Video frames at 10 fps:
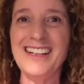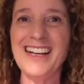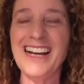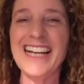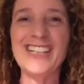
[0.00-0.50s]

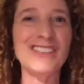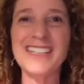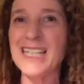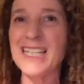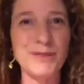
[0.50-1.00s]
I couldn't
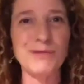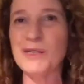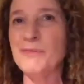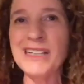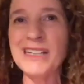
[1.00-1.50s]
keep
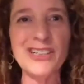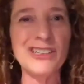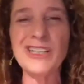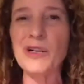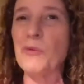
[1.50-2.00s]
swimming. I
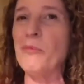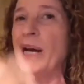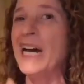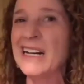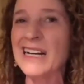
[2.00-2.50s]
couldn't go
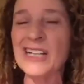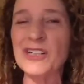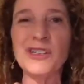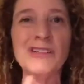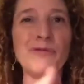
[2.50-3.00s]
back. I
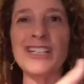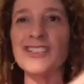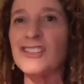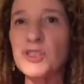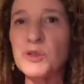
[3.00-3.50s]
couldn't reach
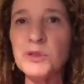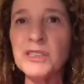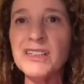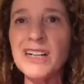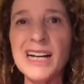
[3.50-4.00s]
the
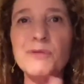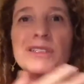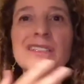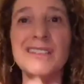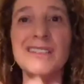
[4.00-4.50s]
shore. I
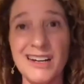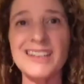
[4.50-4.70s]
was stuck,